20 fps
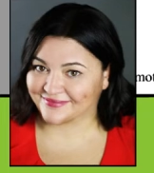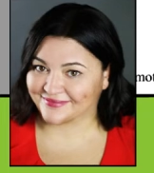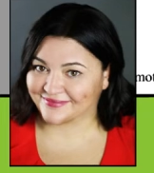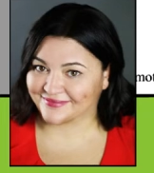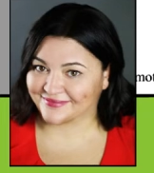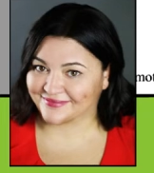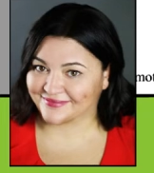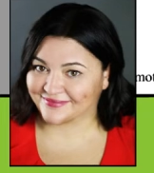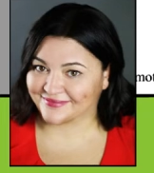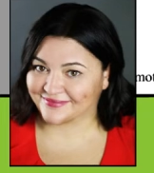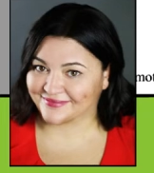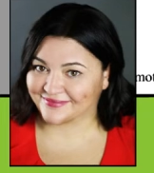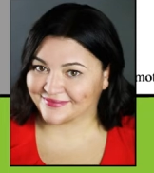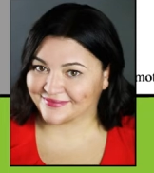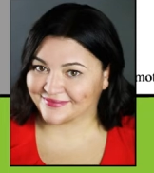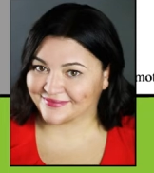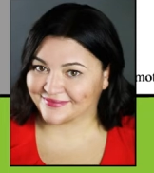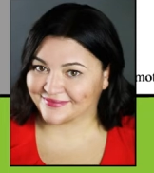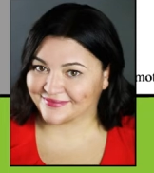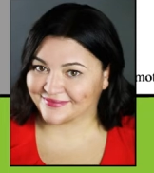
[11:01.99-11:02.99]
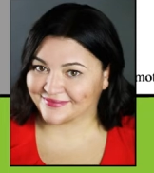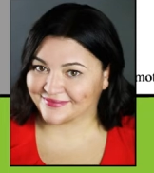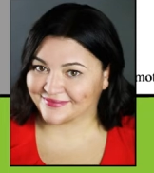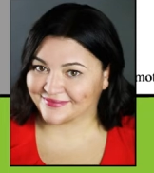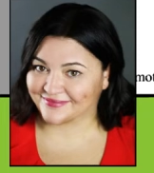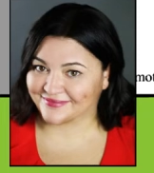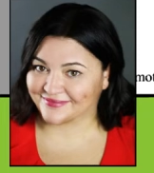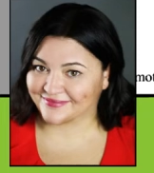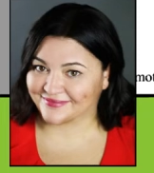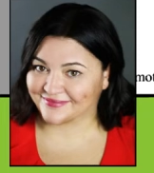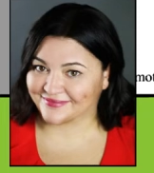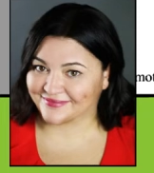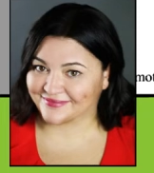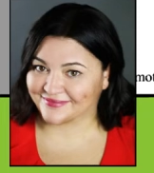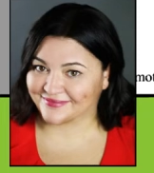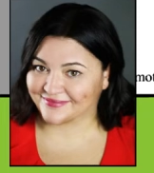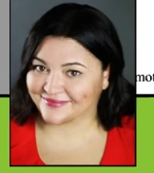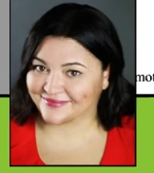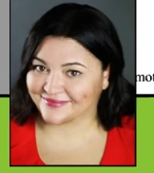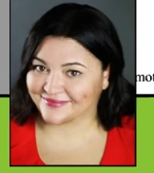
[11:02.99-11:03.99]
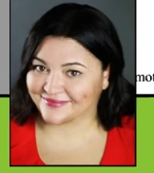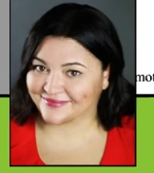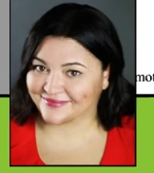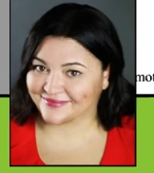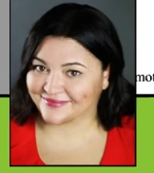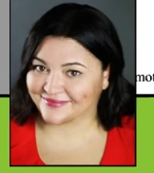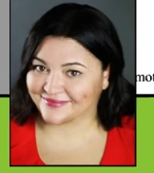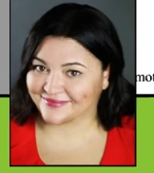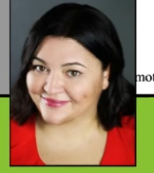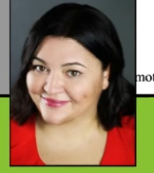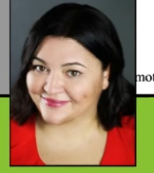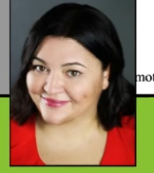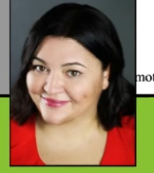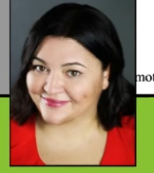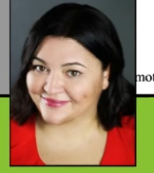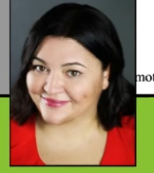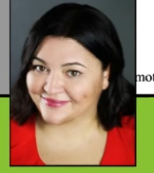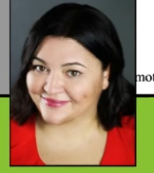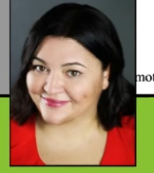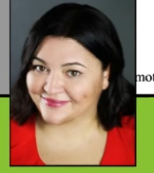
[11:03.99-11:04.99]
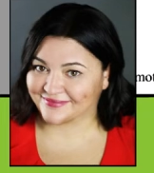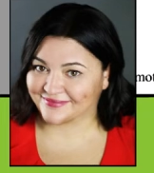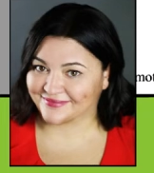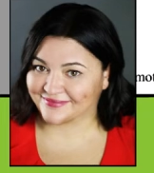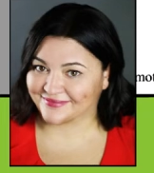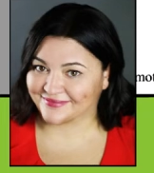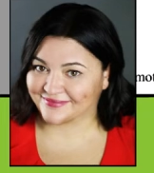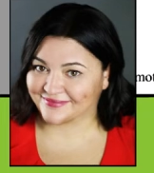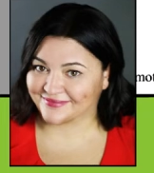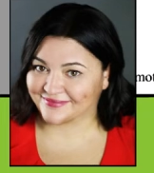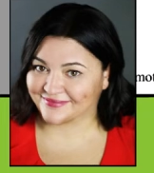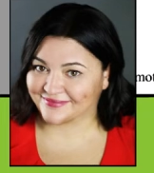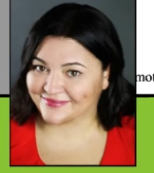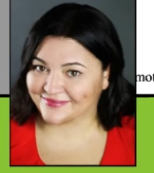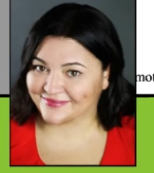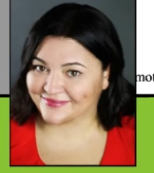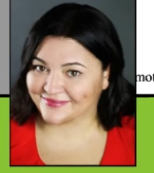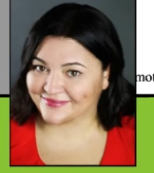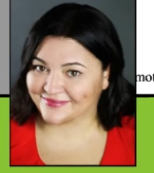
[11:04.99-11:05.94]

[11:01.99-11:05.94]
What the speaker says: No one is speaking in this clip.